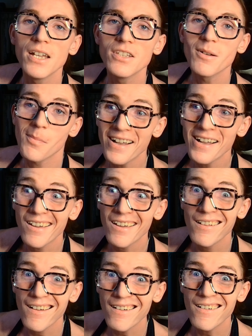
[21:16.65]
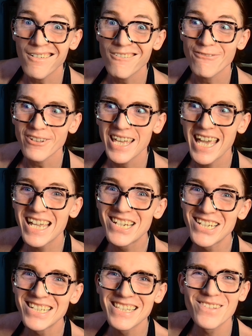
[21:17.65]
You'll probably get a lot of
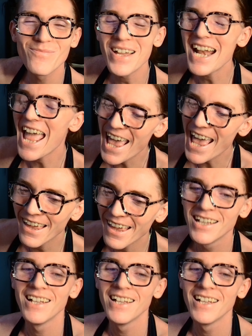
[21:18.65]
notifications, but hey,